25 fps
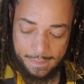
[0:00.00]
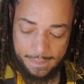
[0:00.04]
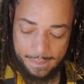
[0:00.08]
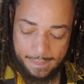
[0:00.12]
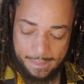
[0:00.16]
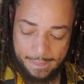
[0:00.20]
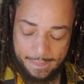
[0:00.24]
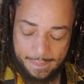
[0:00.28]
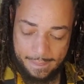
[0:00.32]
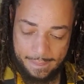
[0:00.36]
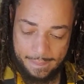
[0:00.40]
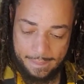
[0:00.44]

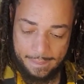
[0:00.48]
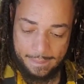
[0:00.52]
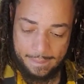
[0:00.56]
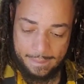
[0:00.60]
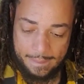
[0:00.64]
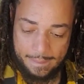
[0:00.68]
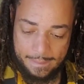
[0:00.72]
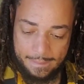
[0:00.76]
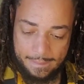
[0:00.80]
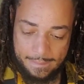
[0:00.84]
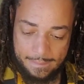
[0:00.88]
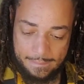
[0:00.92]

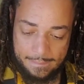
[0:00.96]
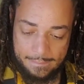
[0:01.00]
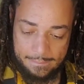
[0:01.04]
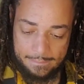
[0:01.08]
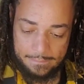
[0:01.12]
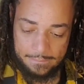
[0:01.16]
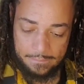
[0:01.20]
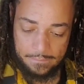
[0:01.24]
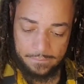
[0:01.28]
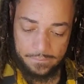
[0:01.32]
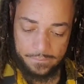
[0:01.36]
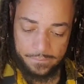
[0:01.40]

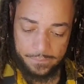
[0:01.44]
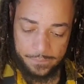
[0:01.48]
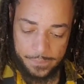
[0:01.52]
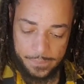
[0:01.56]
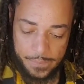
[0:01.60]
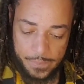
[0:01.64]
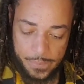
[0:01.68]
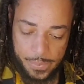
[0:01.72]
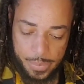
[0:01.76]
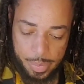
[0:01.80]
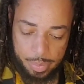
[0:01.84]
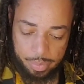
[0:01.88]
Nobody speaks.